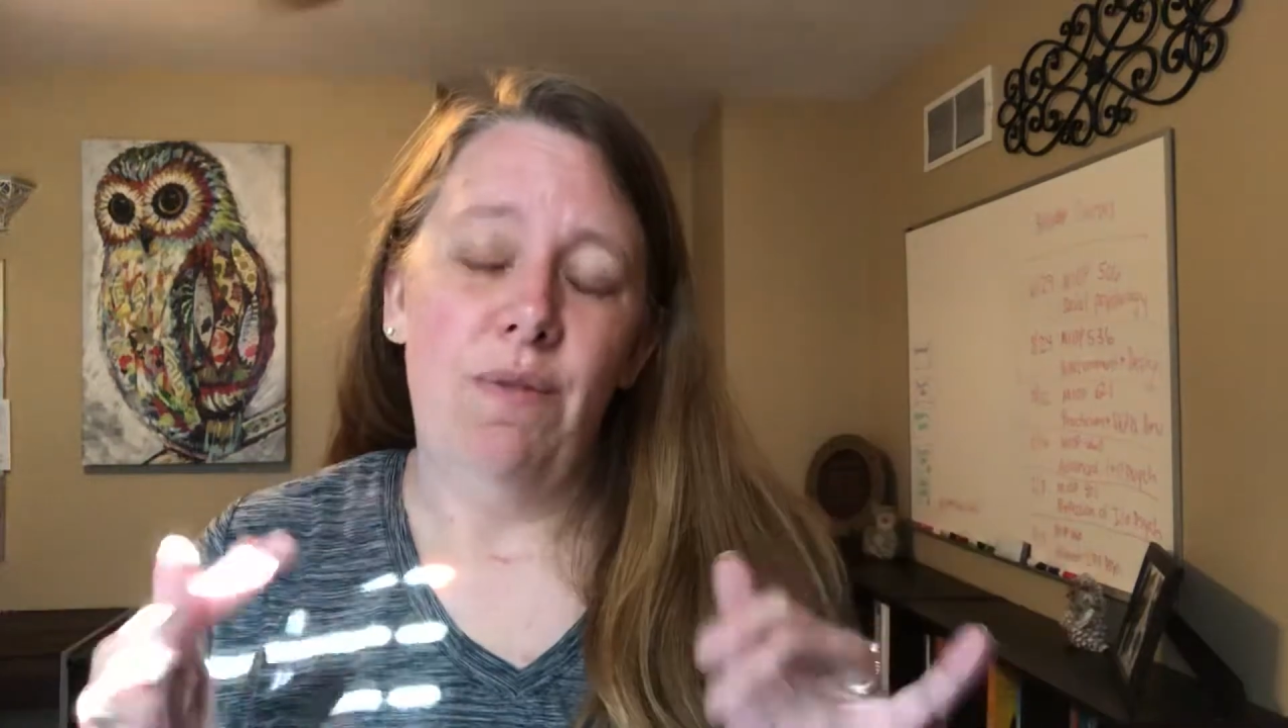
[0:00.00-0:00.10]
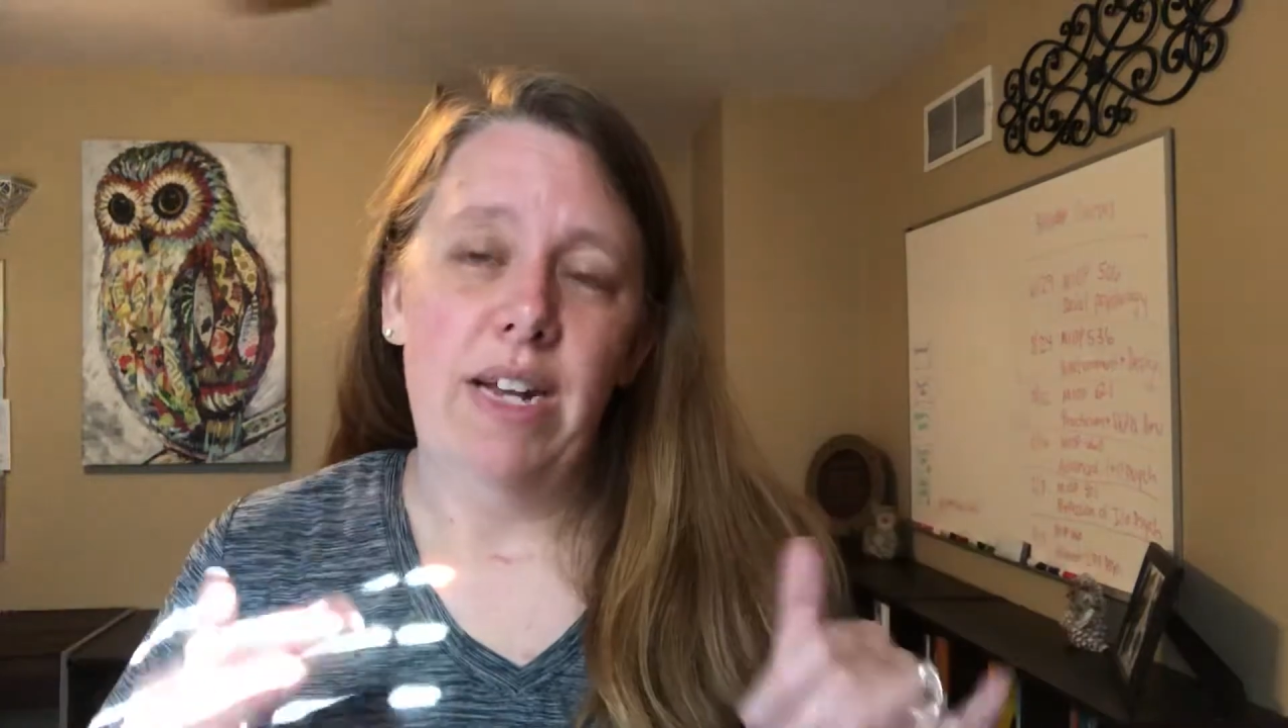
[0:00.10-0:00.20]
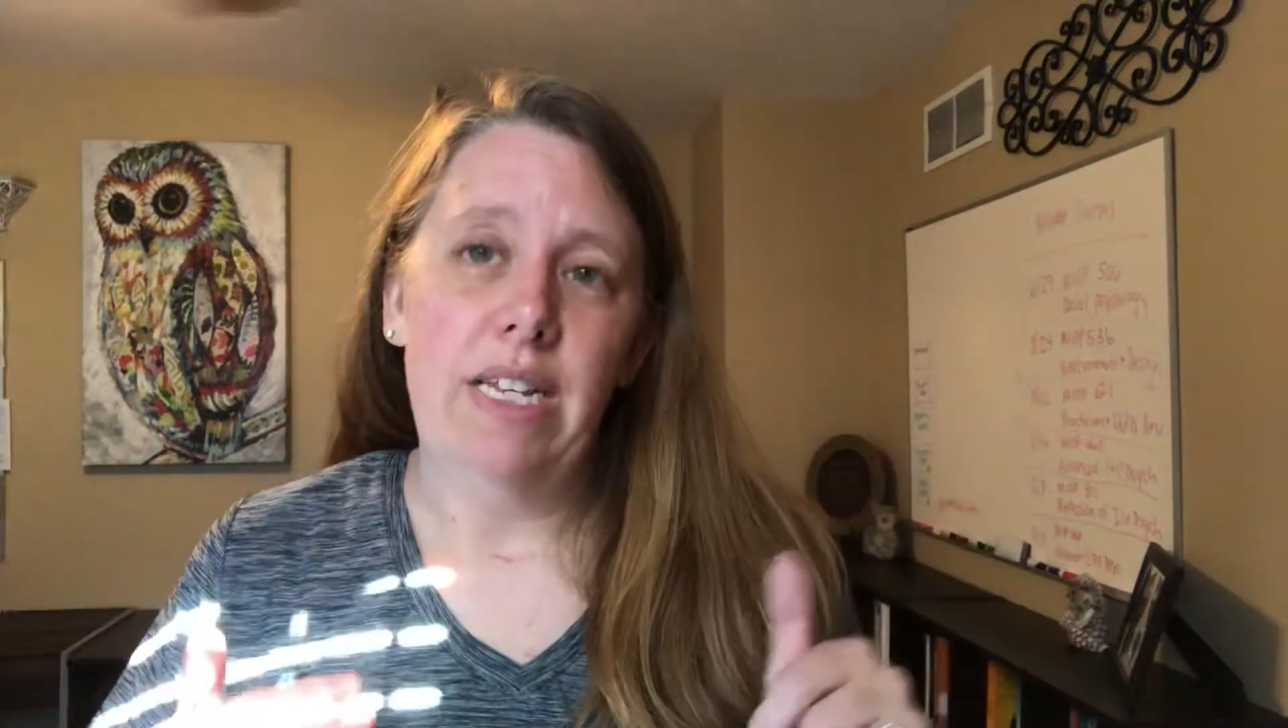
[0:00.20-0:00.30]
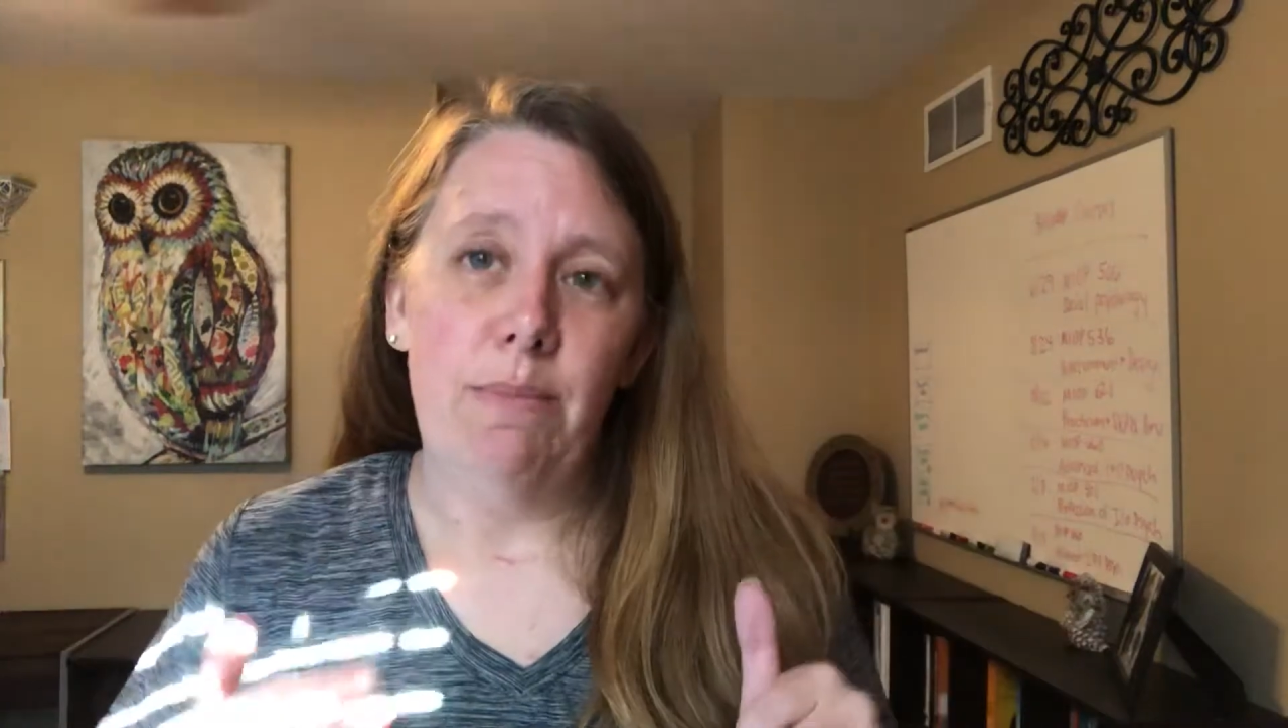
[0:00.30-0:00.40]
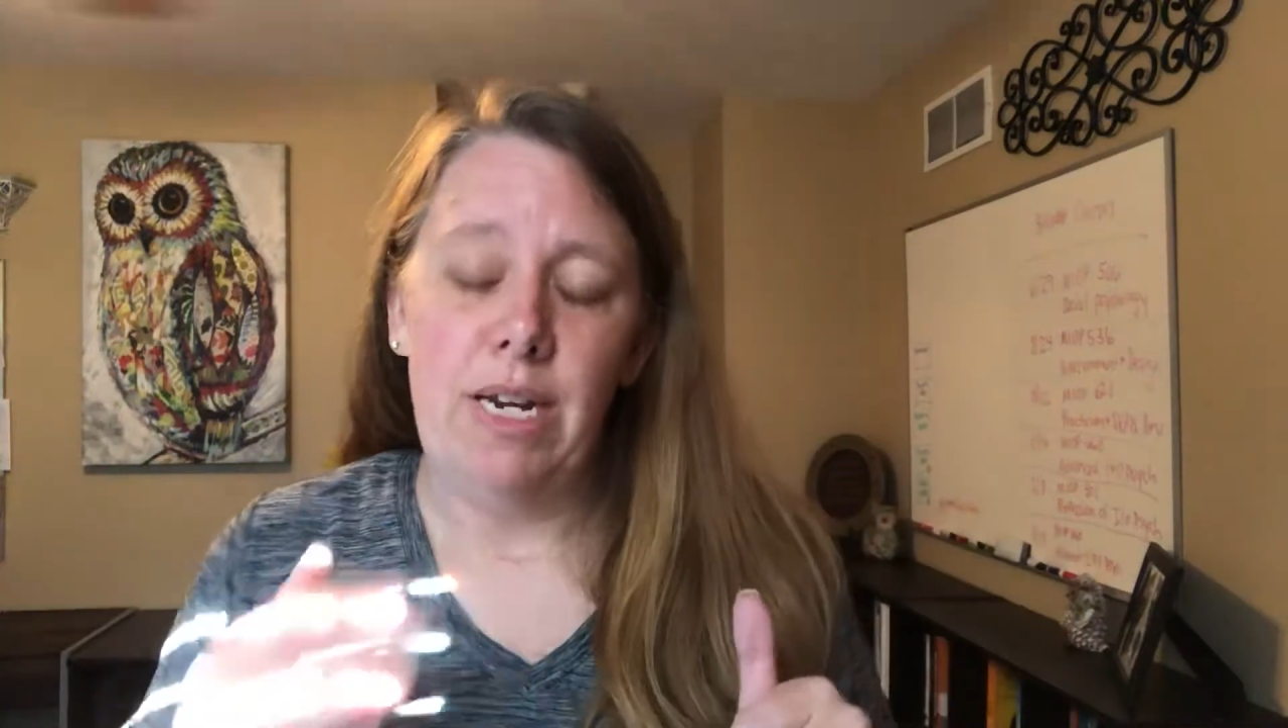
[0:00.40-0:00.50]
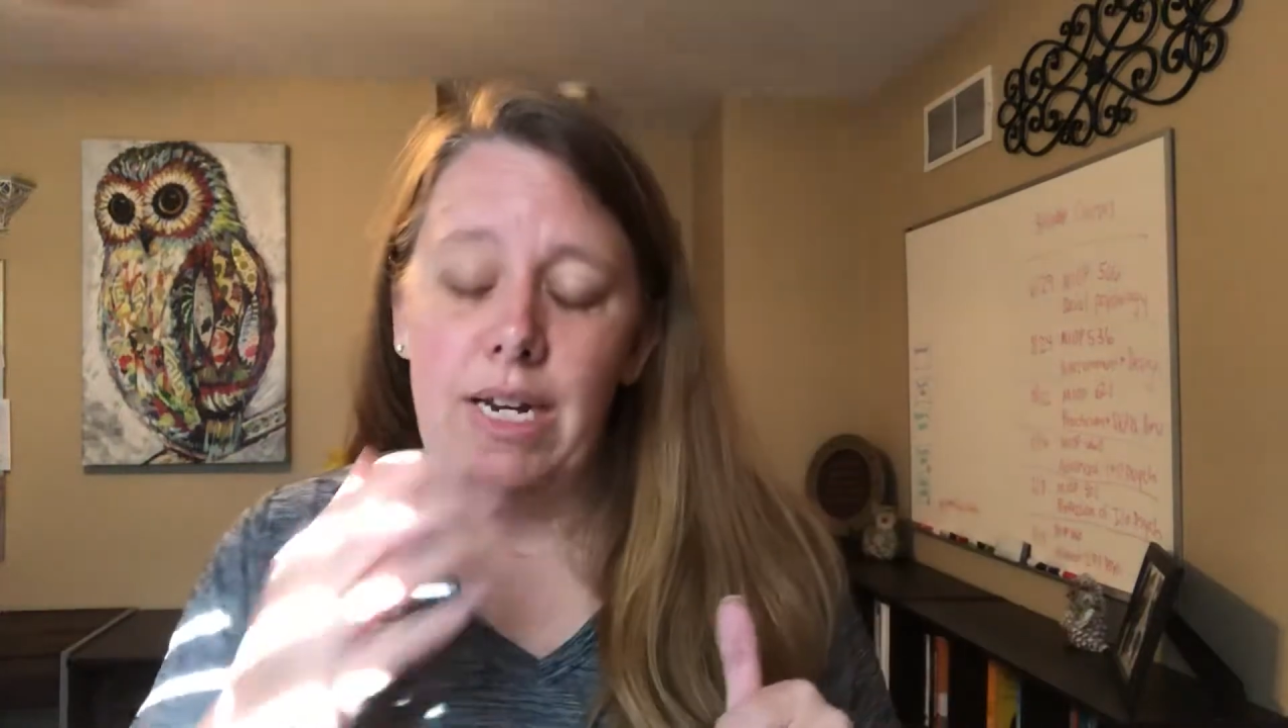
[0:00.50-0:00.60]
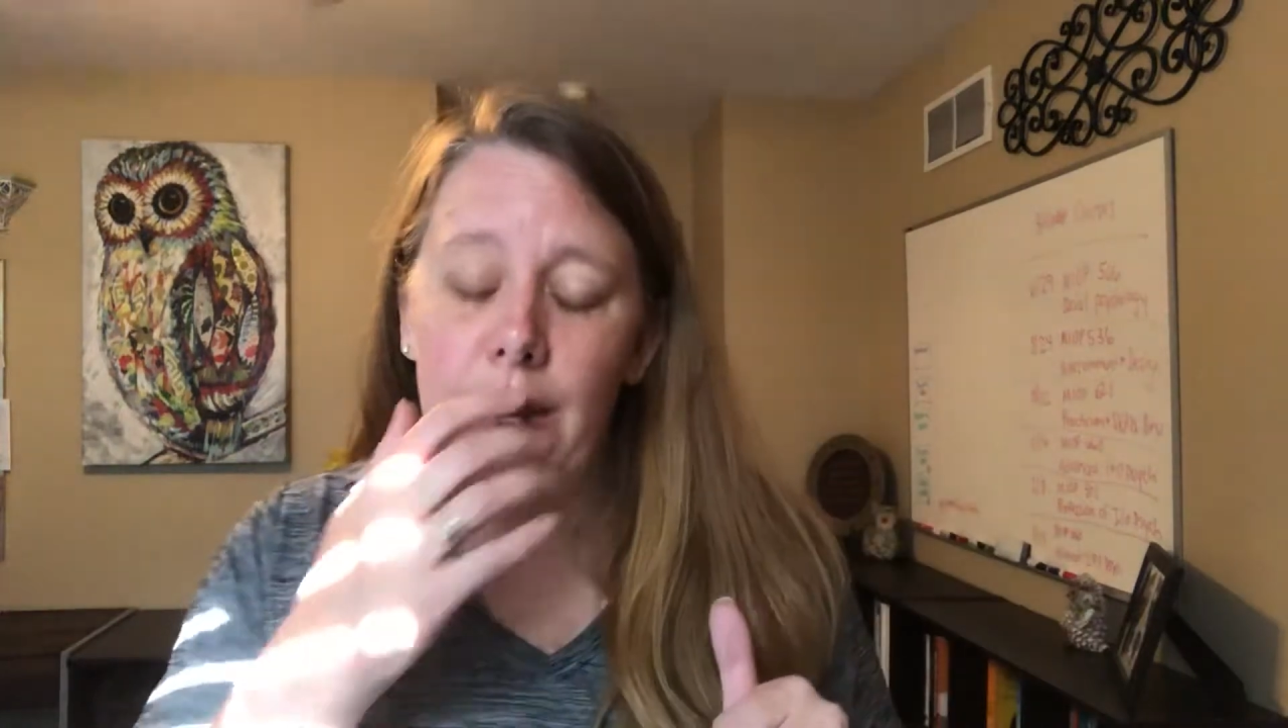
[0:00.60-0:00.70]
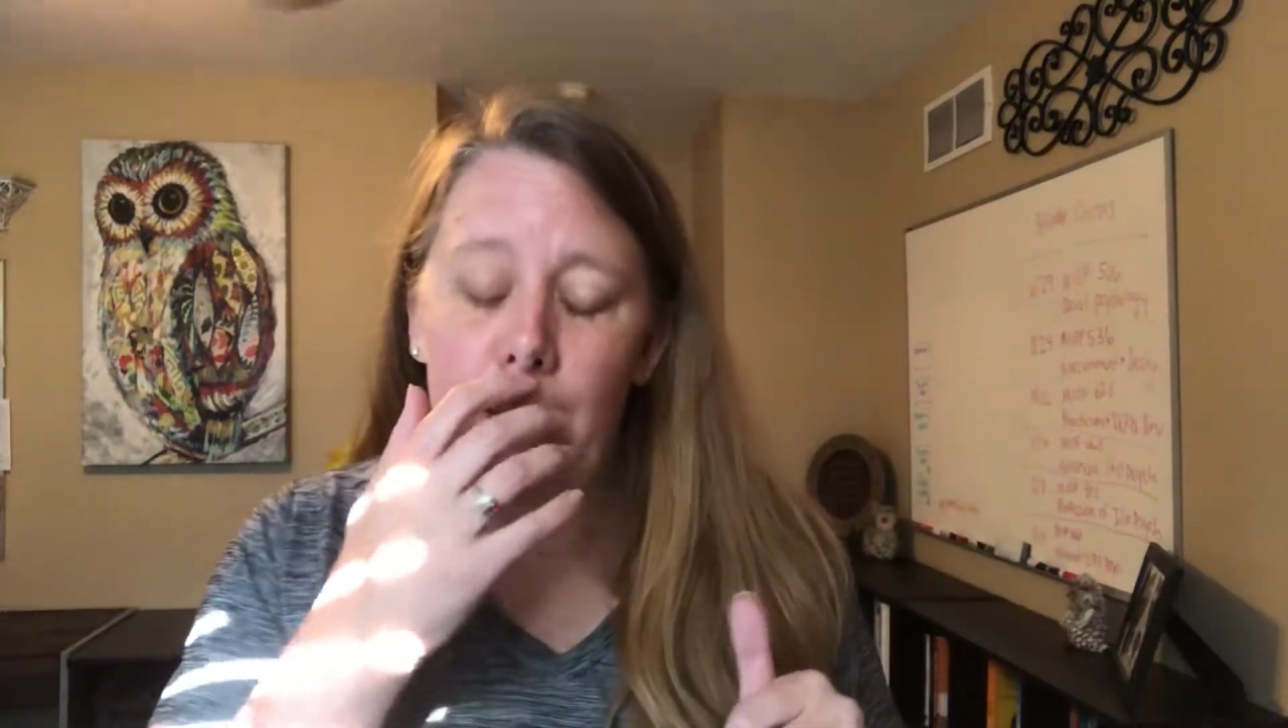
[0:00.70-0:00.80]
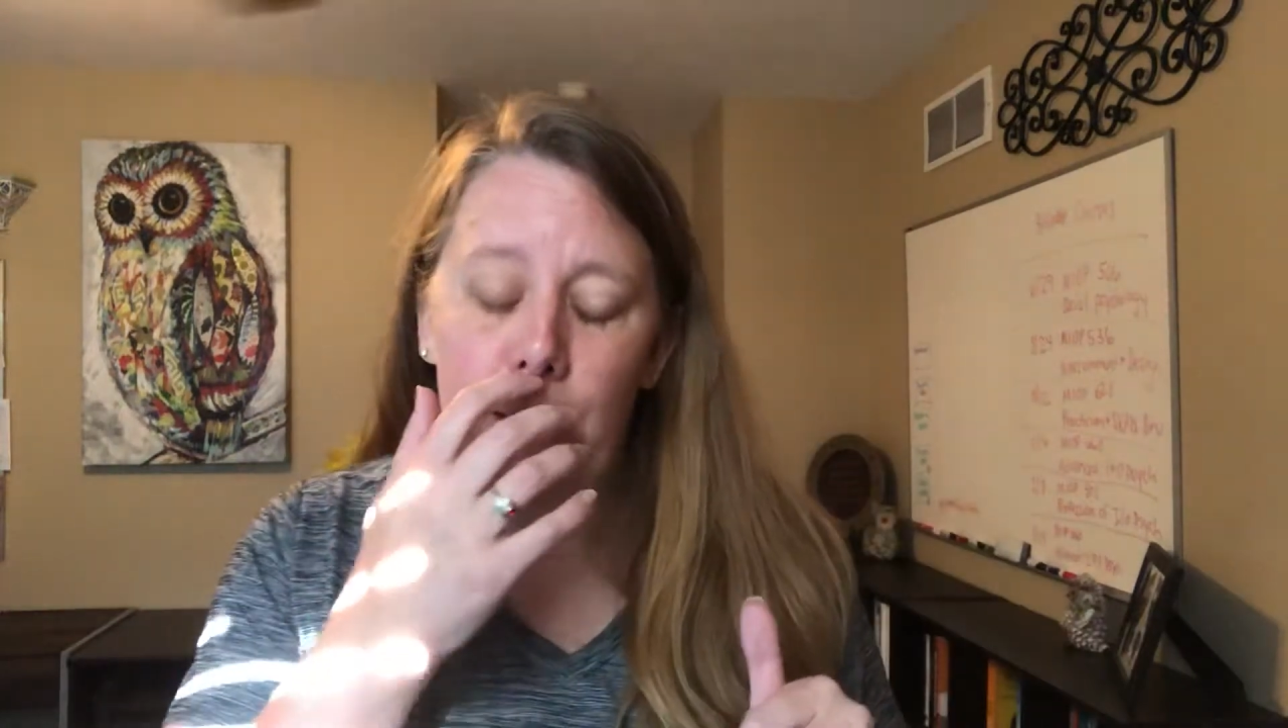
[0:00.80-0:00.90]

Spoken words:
find somebody